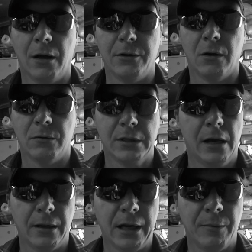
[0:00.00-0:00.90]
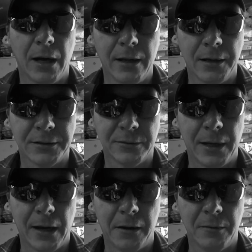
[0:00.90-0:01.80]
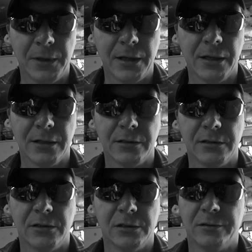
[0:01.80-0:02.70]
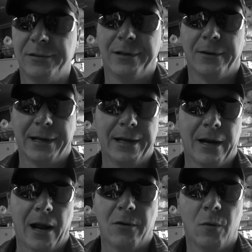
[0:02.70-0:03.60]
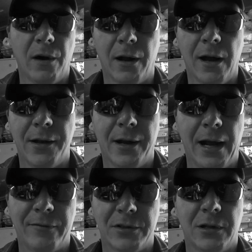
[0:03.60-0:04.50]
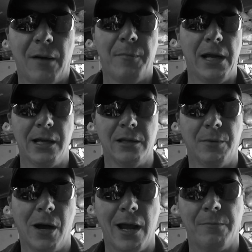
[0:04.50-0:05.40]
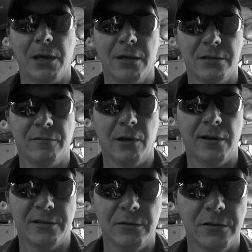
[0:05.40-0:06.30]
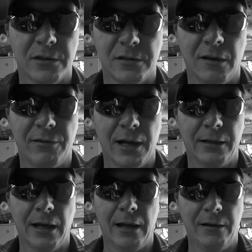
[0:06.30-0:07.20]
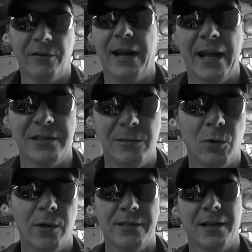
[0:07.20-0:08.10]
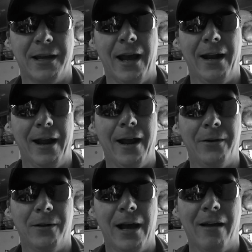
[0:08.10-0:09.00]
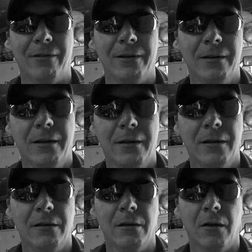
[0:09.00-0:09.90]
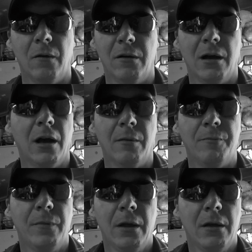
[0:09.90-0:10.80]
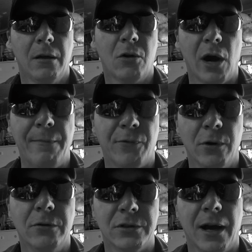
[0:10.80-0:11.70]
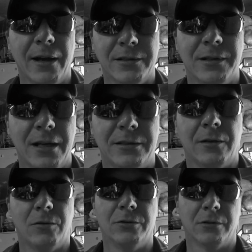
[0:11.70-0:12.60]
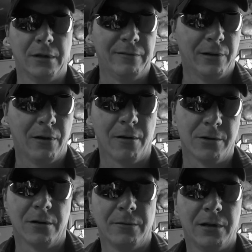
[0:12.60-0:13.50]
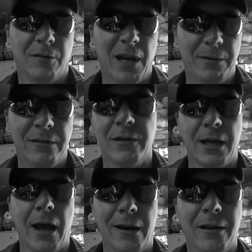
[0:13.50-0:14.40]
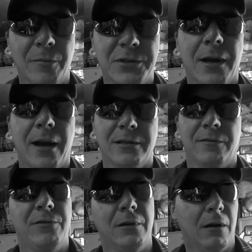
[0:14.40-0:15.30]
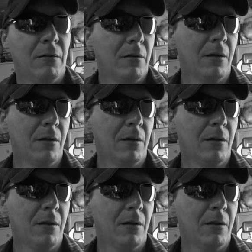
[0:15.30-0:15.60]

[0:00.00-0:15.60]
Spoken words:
Don't tell anybody else about it, because it's just, you know, again, I don't want Honda to have to stop making the bike because of lawsuits and stuff like that. Little Nancy boys that can't handle having, you know, grapefruit sized testicles, or even larger, you know, maybe even cantaloupe size, if, you know,